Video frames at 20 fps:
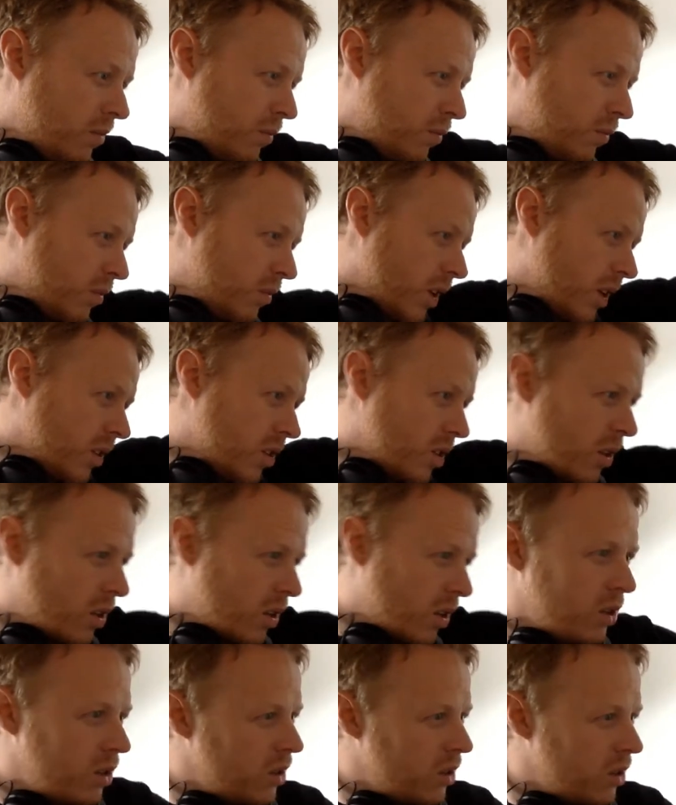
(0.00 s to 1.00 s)
it's
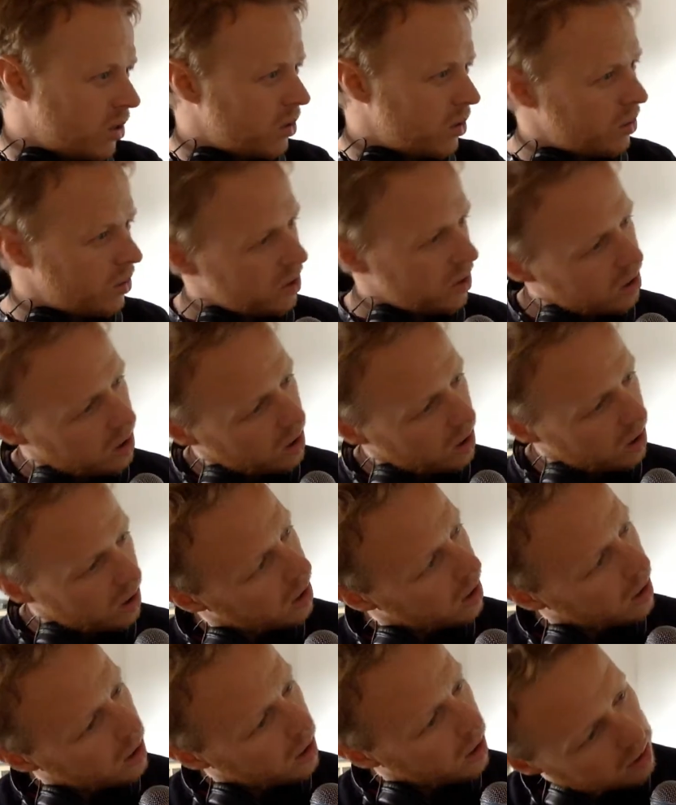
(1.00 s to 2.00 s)
hard to see.
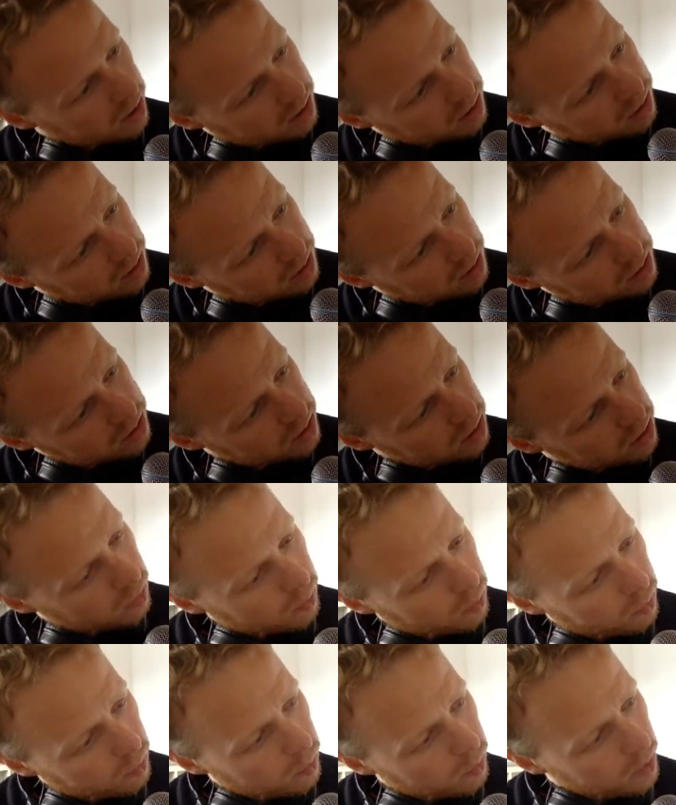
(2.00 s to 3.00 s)
There's no
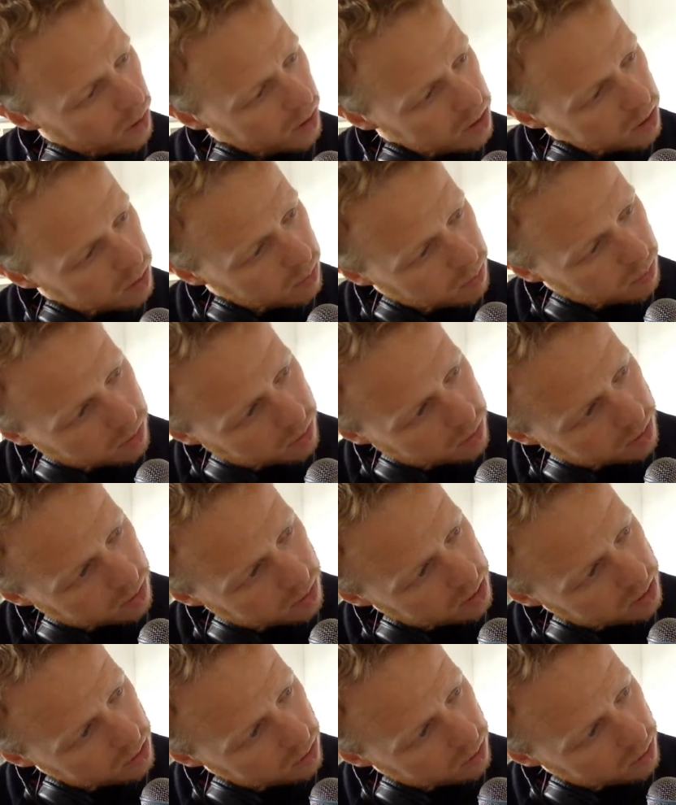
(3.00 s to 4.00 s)
reasonable
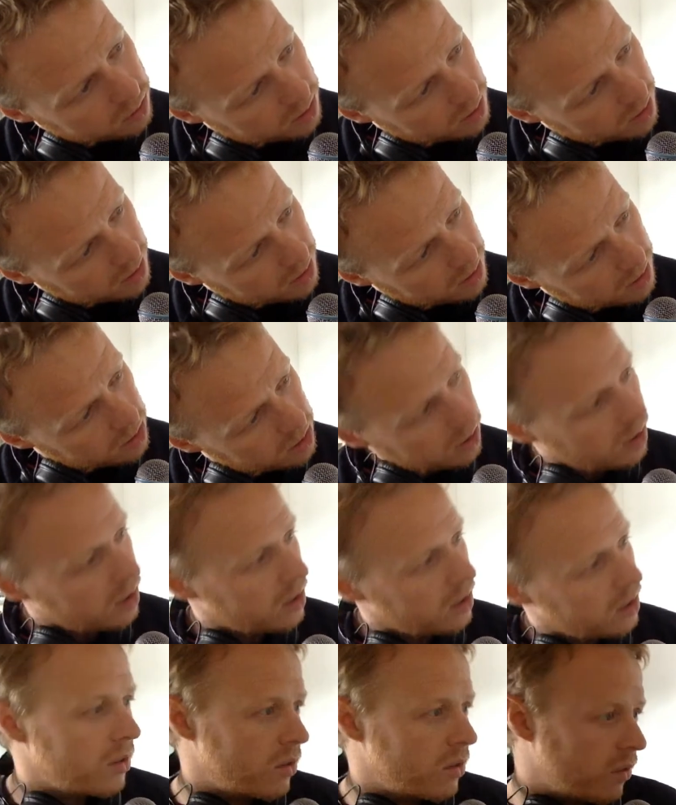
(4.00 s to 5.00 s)
this or that side.
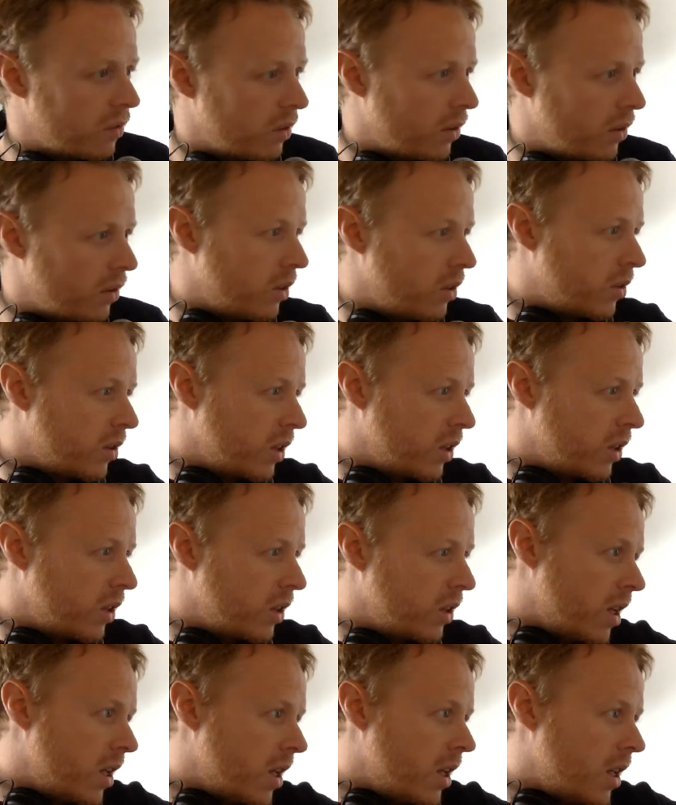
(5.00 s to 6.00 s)
It's very annoying.
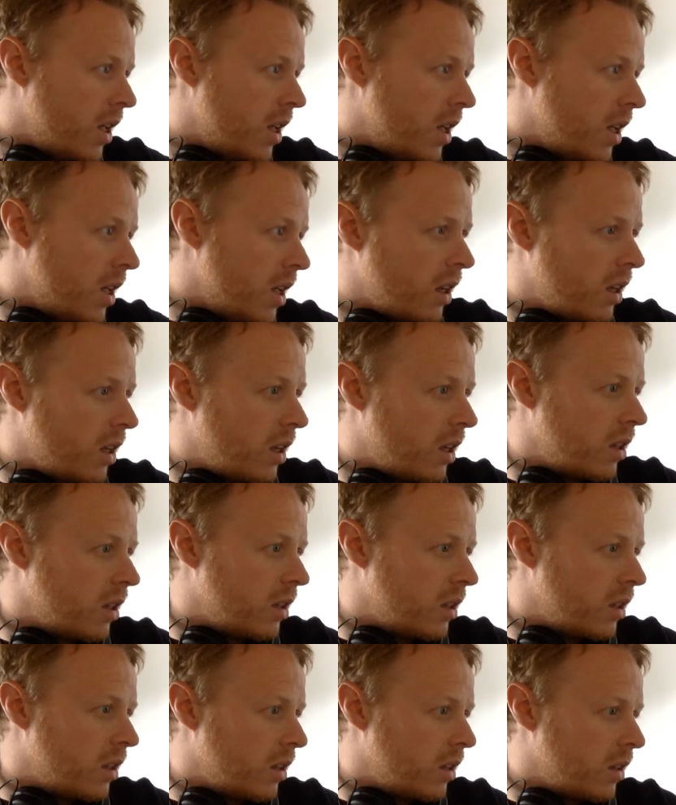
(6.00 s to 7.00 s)

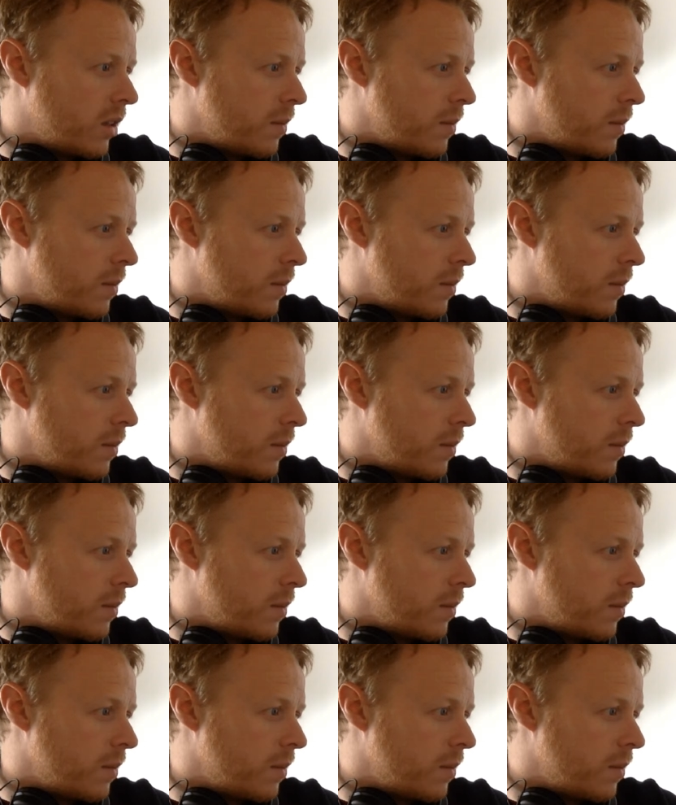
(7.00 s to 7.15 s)
I